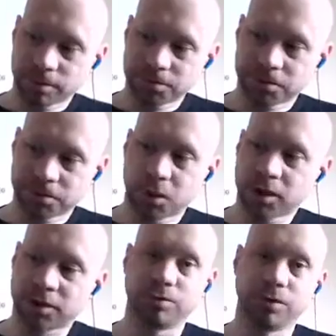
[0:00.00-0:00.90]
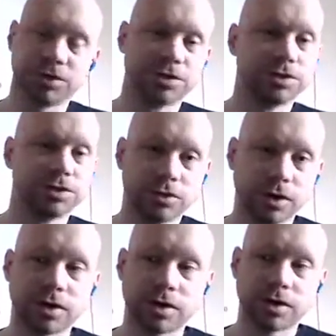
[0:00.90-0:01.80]
of what it's risen to
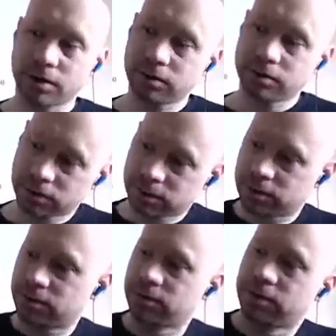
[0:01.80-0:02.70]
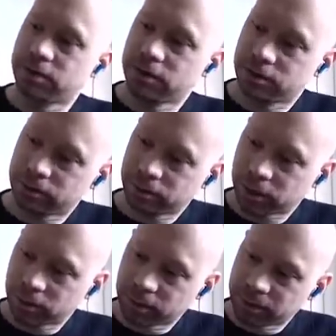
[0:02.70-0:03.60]
right now,
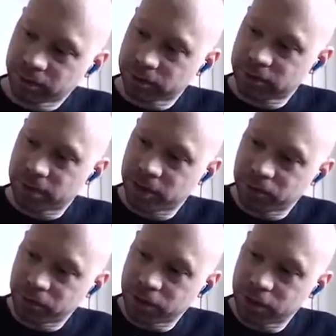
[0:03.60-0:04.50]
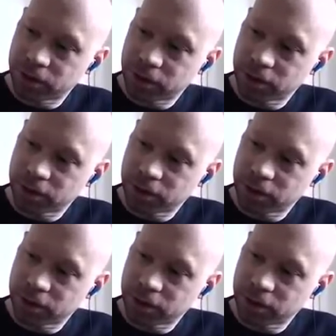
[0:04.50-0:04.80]
probably be this bad boy here.